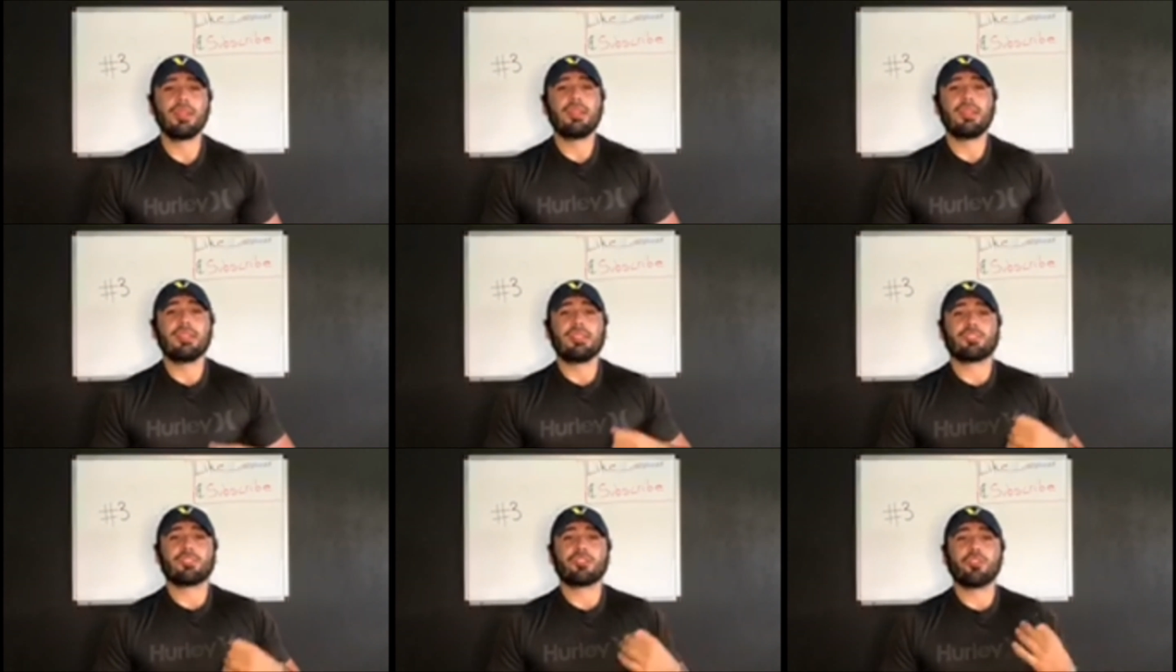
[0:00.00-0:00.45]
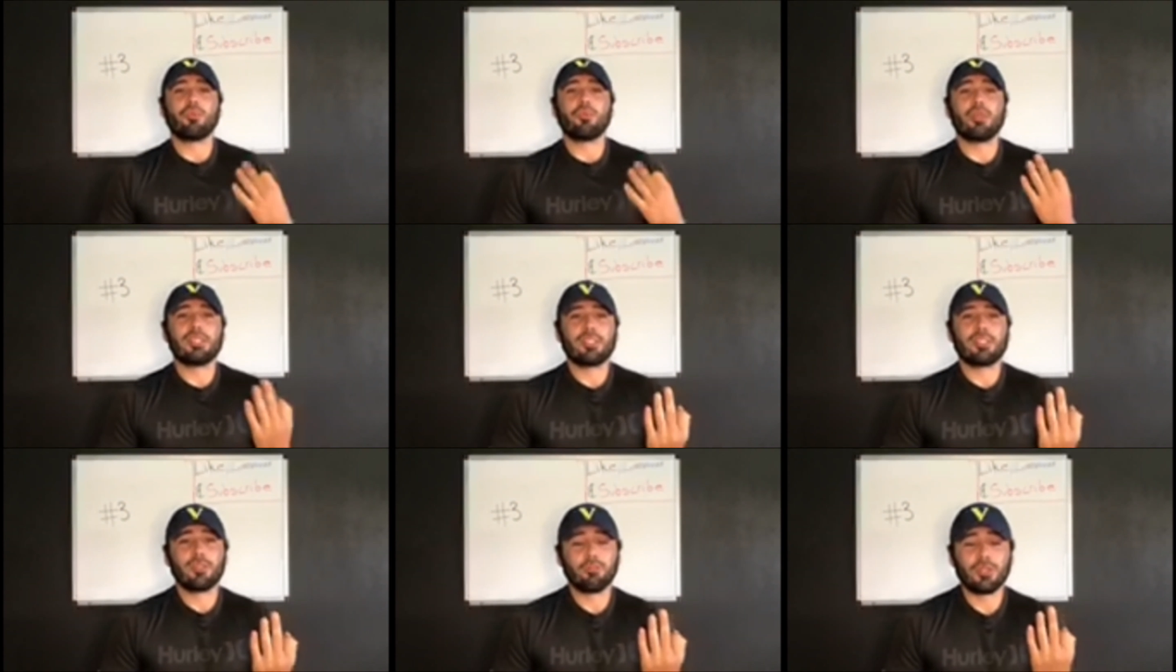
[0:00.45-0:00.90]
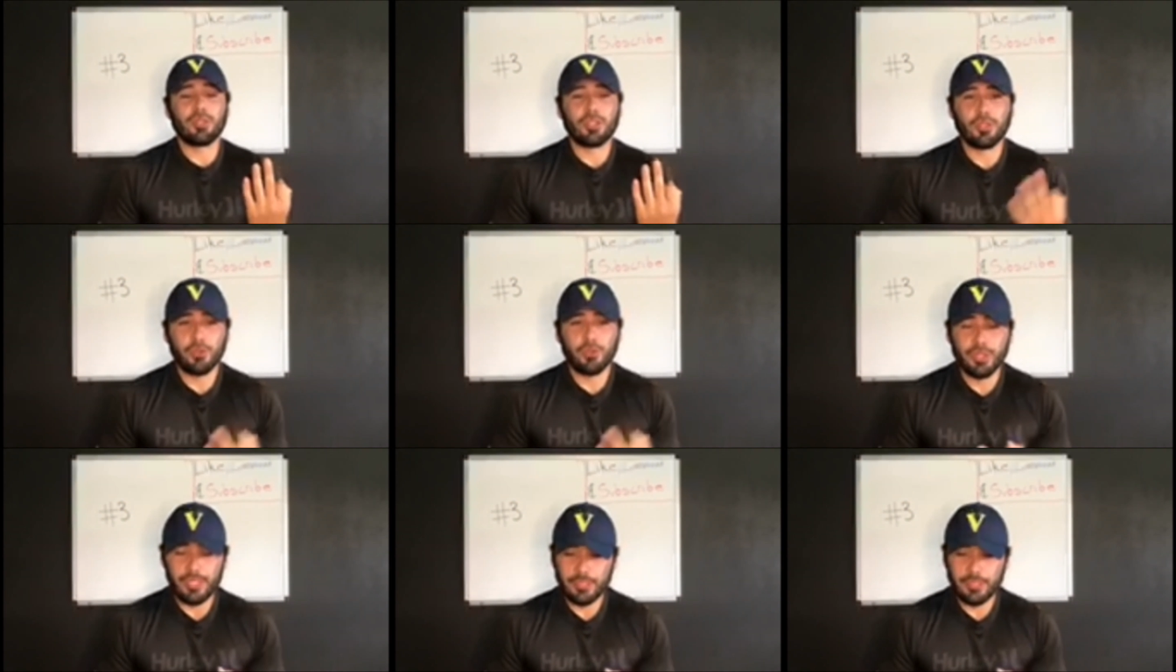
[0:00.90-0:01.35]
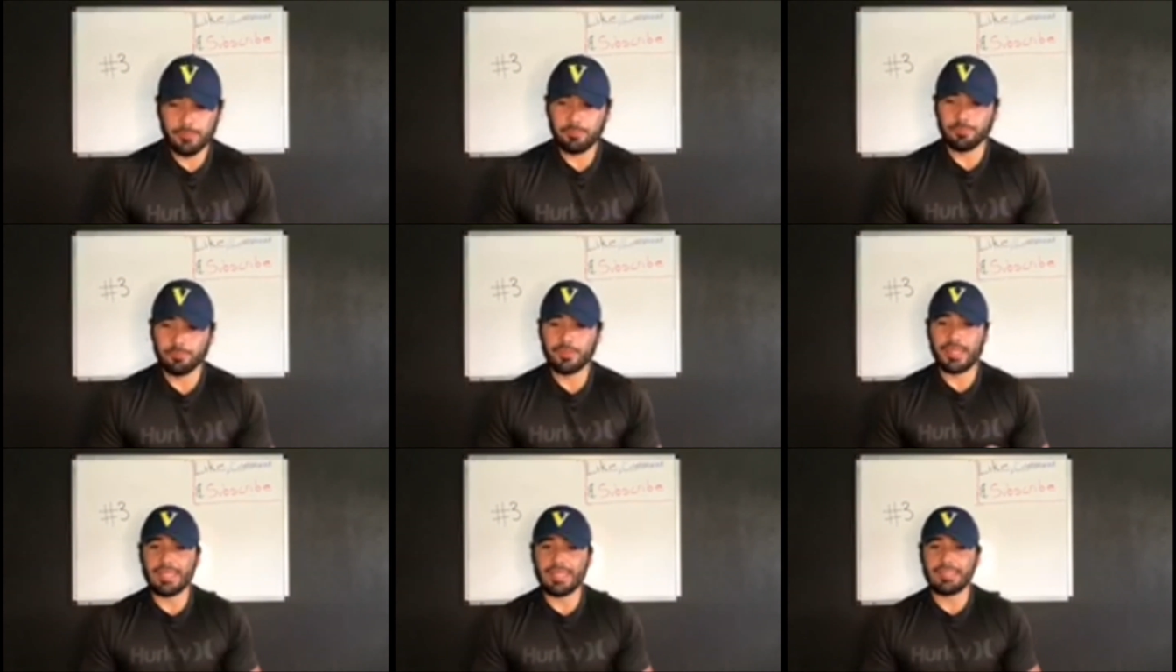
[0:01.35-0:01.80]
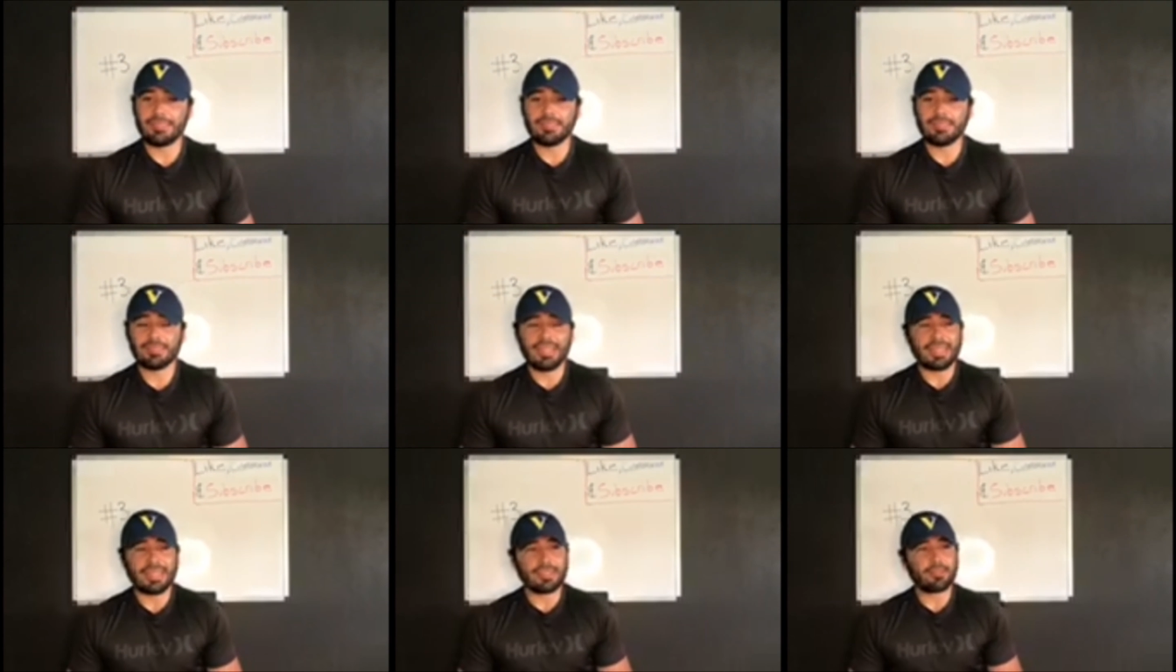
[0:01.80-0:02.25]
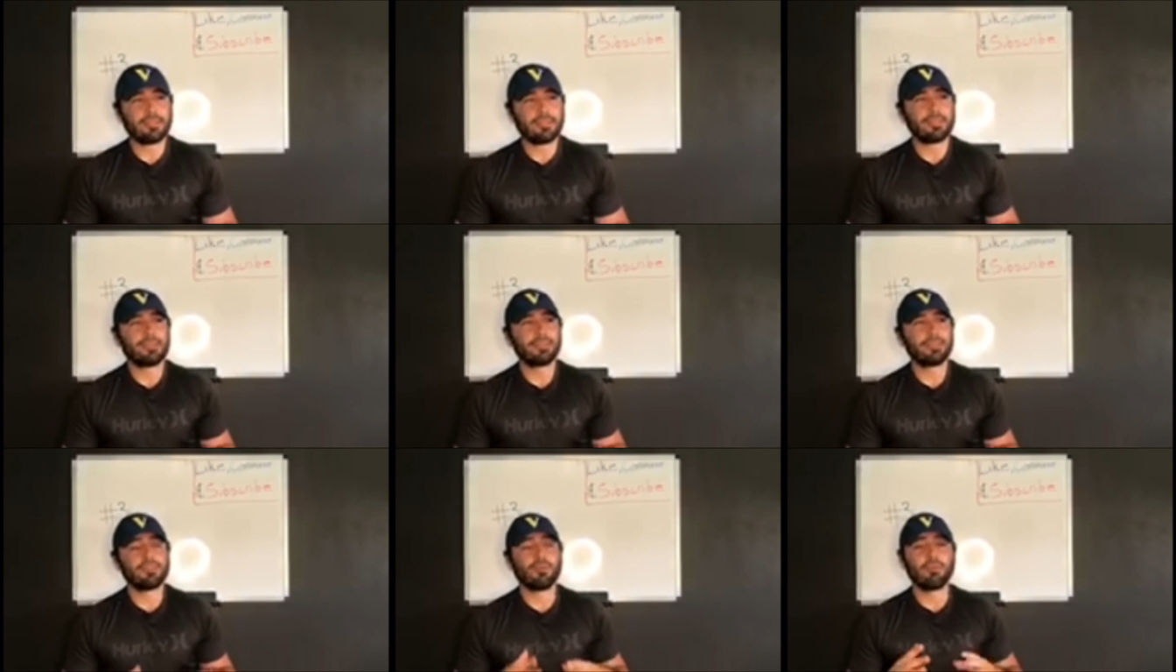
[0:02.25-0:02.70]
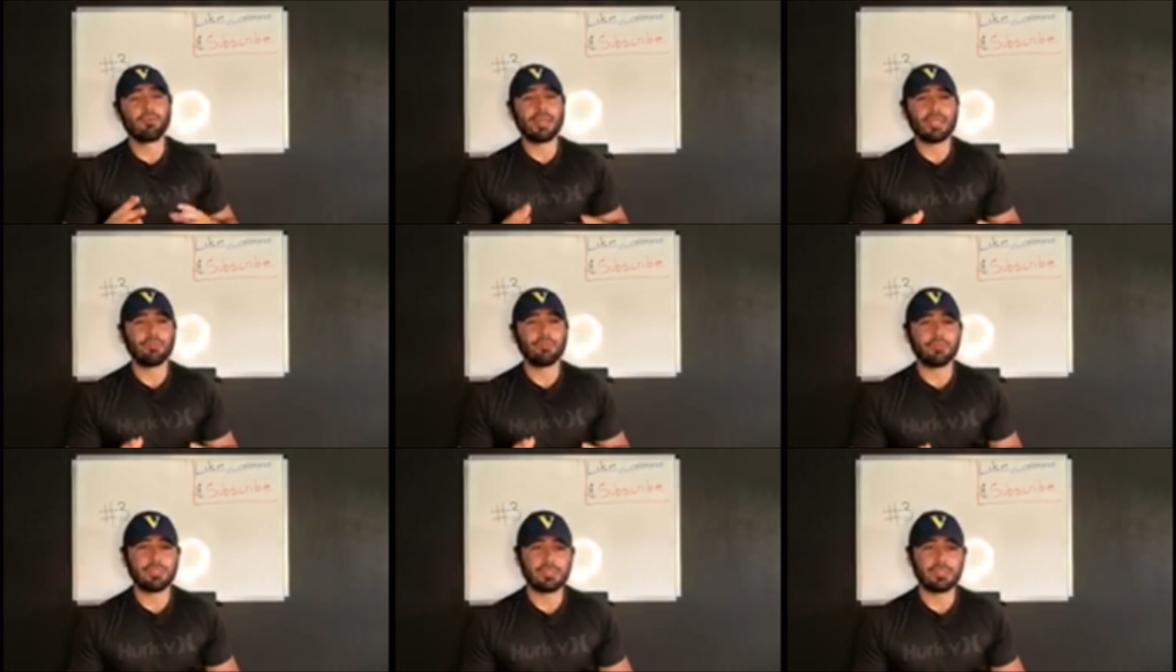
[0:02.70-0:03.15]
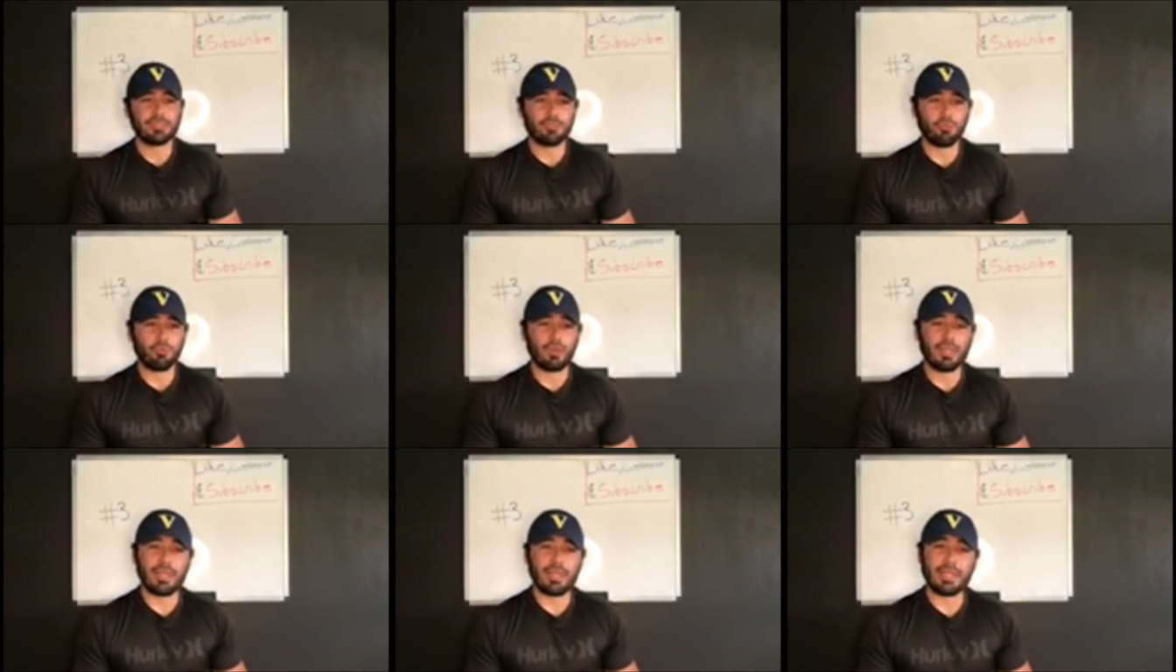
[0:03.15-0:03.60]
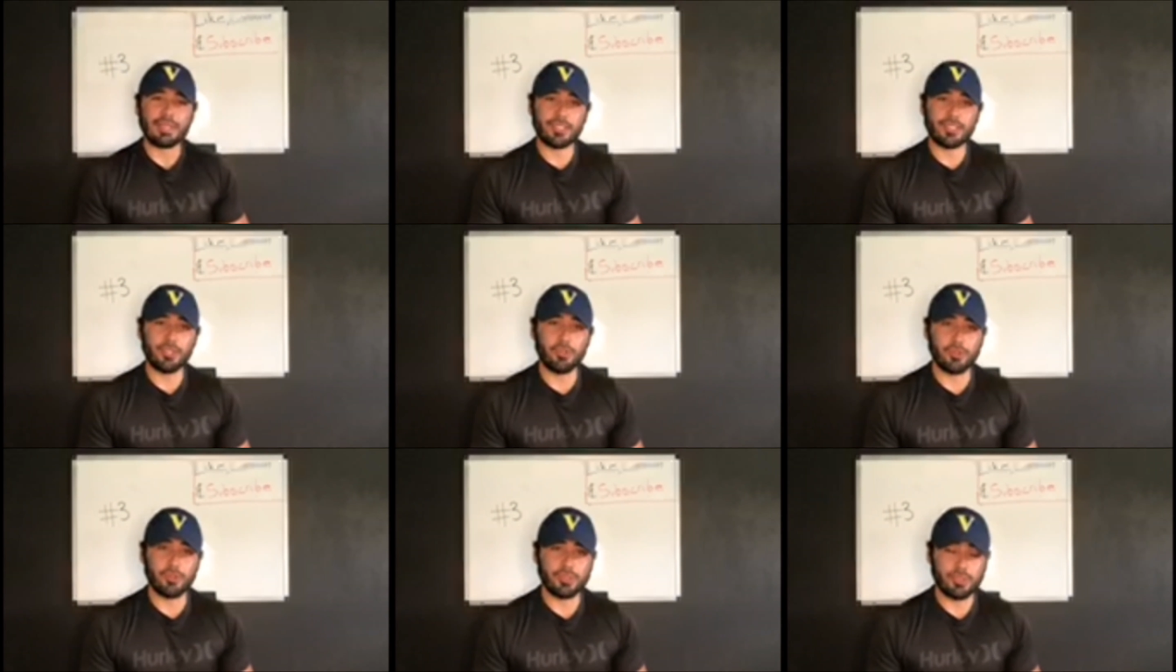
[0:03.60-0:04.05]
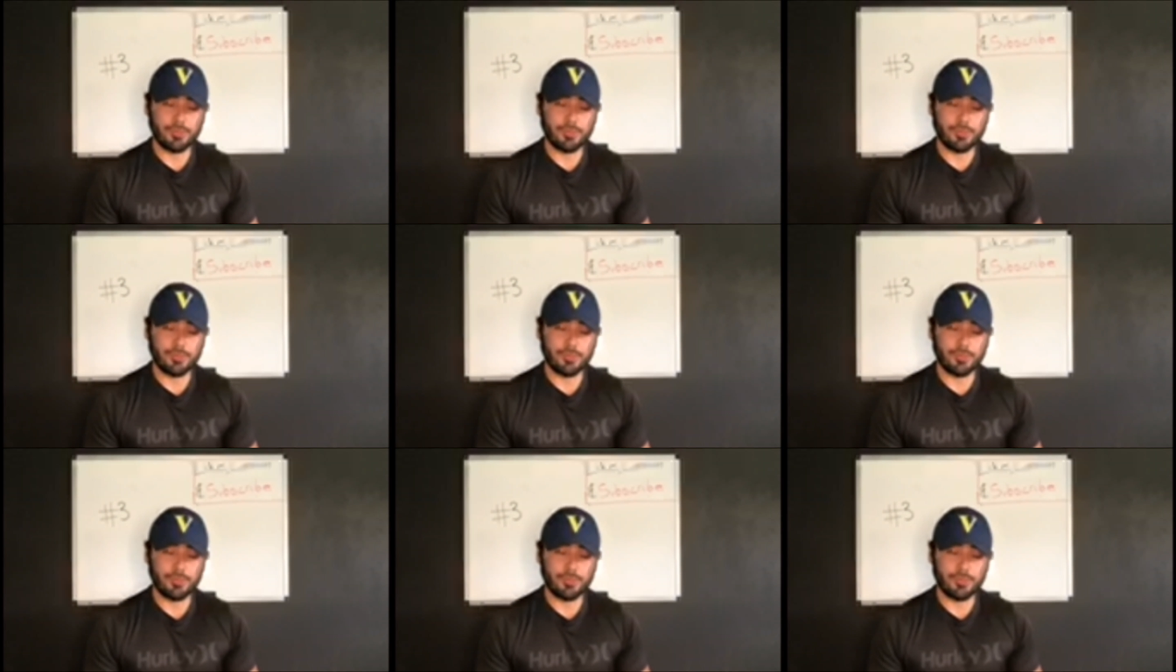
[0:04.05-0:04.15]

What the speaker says: Let's go to reason number three. And this is like the main reason why I coach.